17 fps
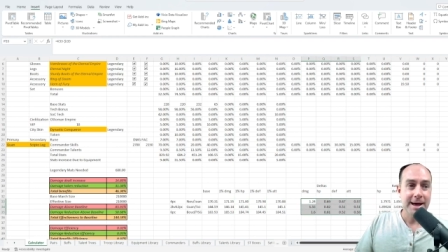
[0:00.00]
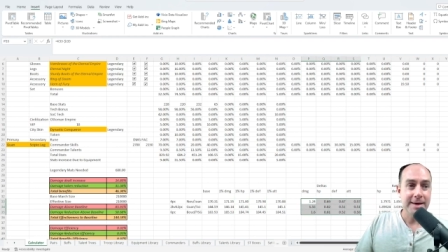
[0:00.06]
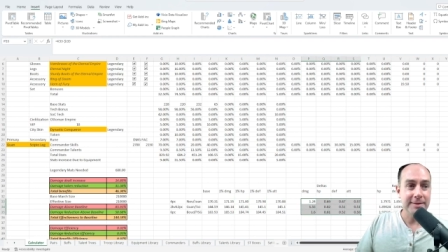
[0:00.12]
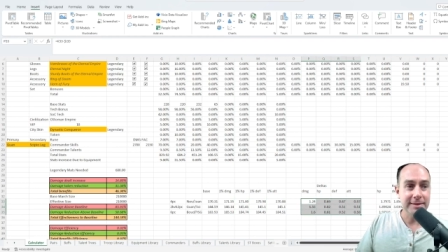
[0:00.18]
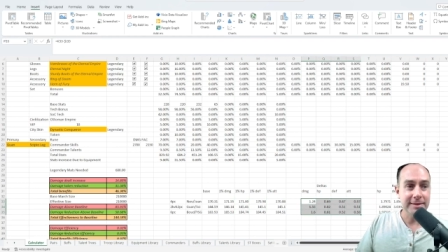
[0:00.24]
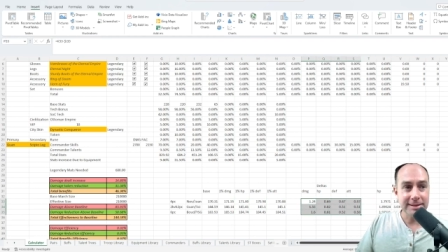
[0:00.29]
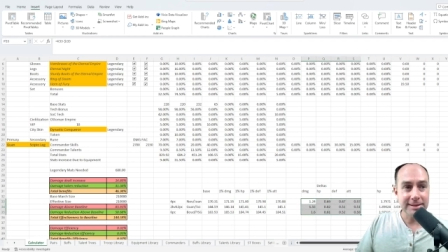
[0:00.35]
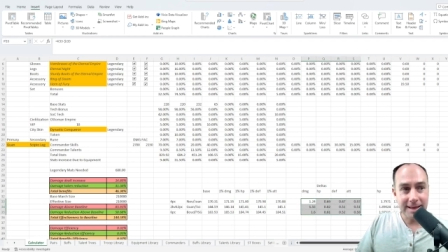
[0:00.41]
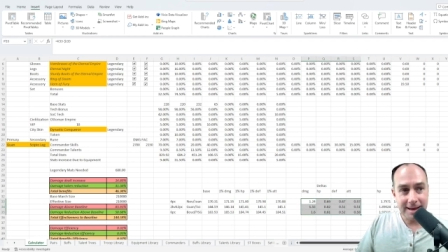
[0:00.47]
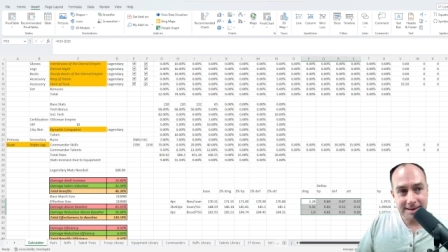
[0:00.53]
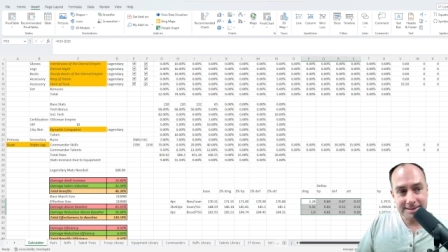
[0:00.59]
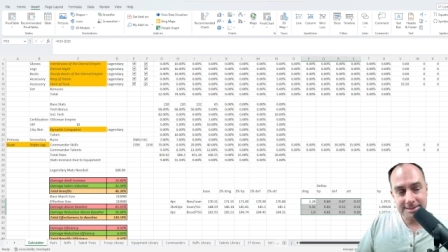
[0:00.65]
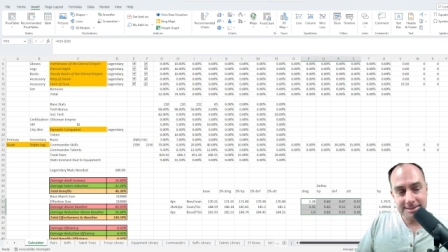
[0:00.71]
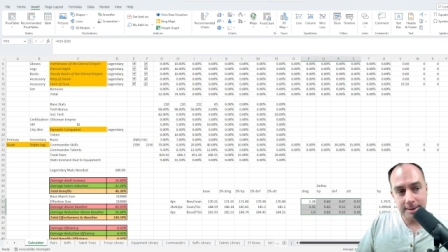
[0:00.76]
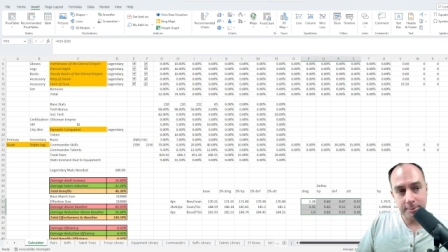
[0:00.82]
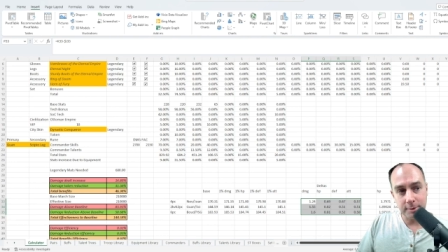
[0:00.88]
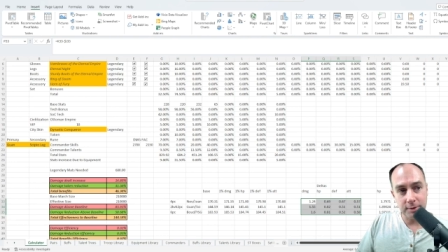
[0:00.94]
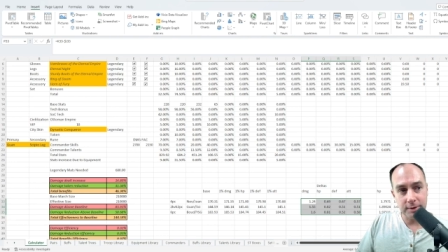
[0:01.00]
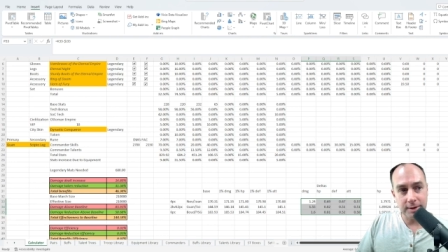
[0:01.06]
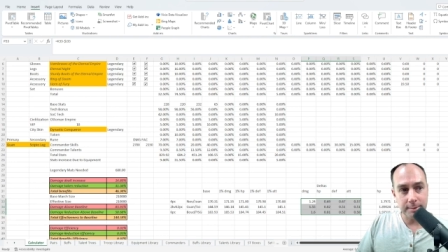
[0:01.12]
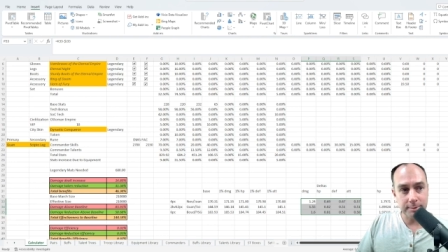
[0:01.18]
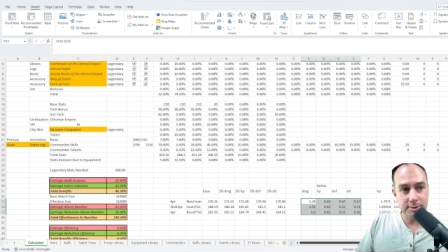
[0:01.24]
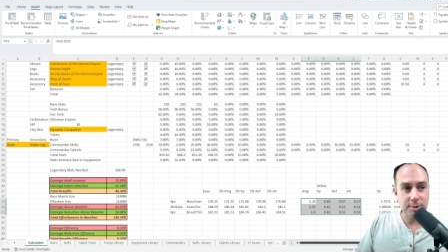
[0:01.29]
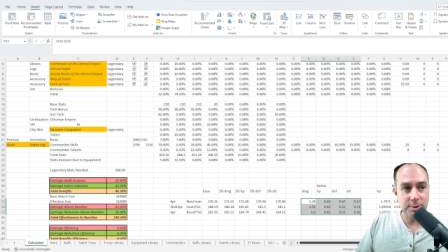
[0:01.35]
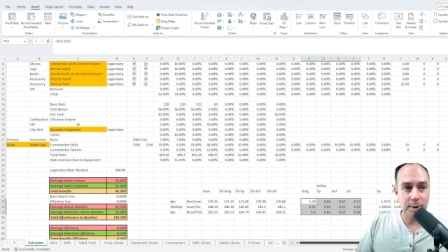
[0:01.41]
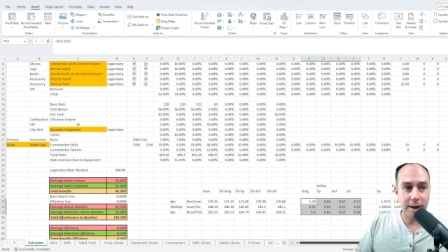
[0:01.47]
And then the last number, the
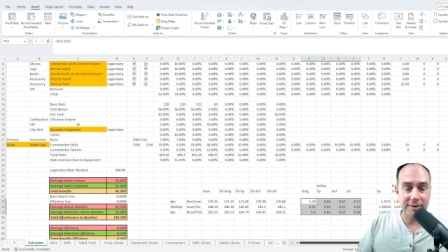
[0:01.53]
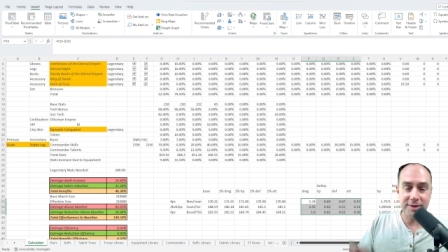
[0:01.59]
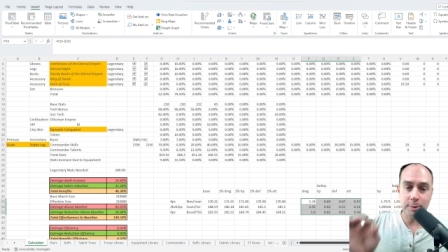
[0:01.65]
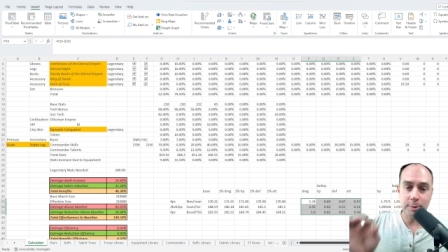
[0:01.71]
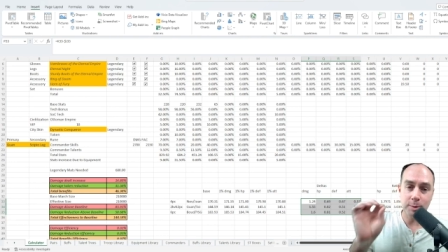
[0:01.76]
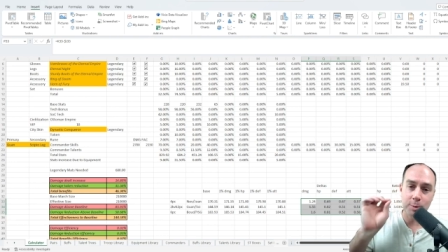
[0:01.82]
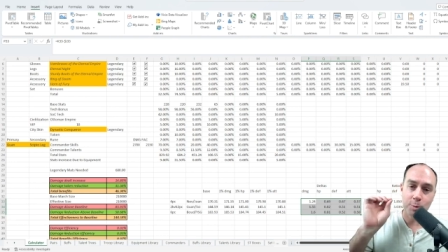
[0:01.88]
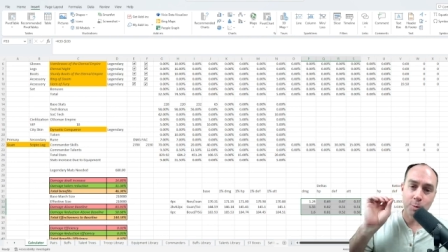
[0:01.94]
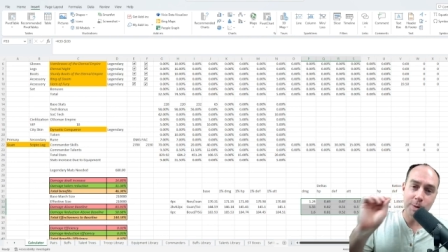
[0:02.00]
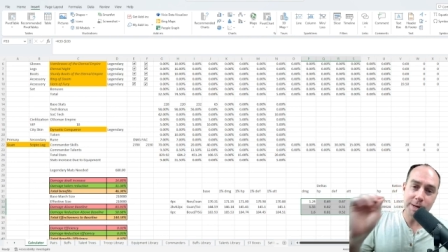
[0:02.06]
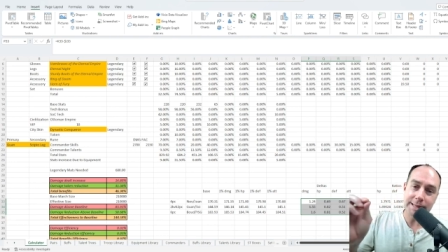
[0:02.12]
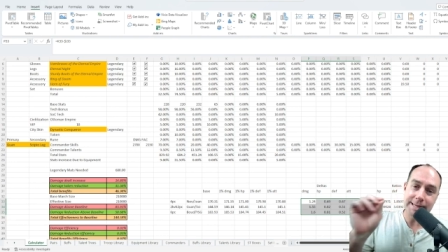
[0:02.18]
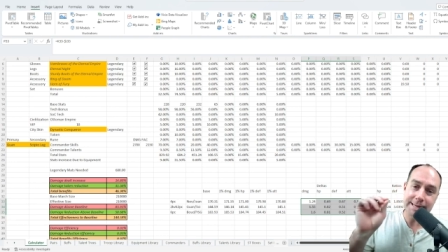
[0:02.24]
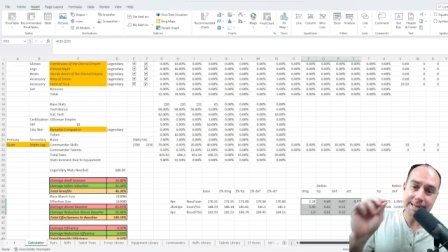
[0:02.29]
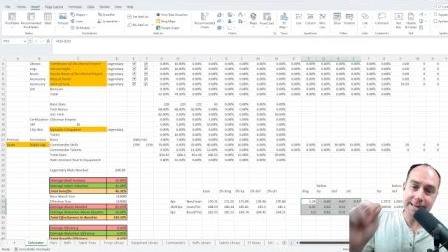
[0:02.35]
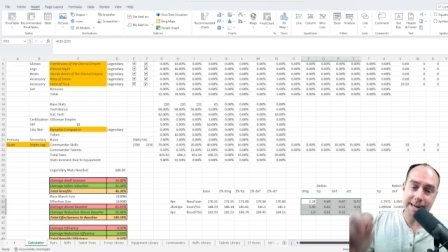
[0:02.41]
numbers that I think we really